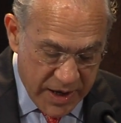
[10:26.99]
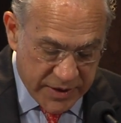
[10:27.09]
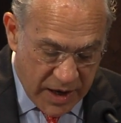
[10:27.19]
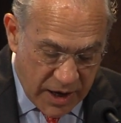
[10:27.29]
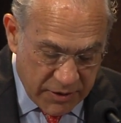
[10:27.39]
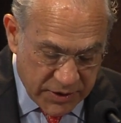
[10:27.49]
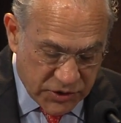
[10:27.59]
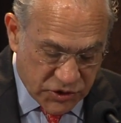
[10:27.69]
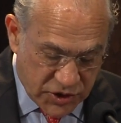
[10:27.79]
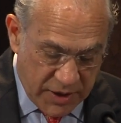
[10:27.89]
and
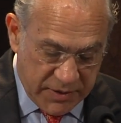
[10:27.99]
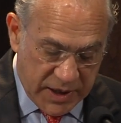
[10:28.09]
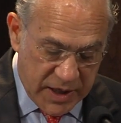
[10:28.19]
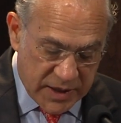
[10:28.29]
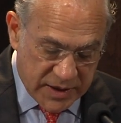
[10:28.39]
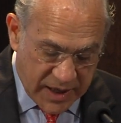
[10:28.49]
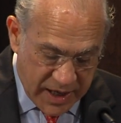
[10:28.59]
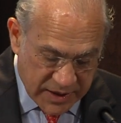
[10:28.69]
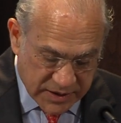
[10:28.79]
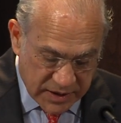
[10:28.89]
aren't sharing in the
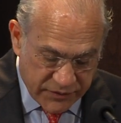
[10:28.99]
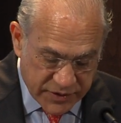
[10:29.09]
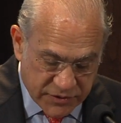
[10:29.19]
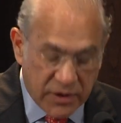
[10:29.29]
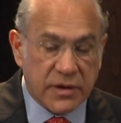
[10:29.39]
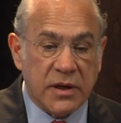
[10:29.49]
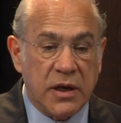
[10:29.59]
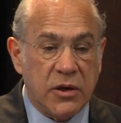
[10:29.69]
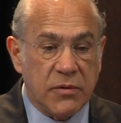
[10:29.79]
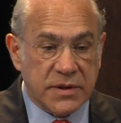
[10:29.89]
gains of a
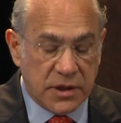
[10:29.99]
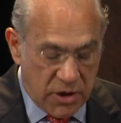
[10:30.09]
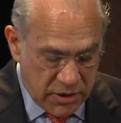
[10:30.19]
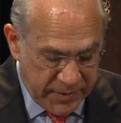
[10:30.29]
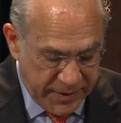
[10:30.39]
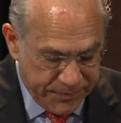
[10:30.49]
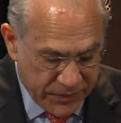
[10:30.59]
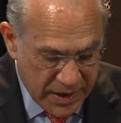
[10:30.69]
strengthening U.S. economy.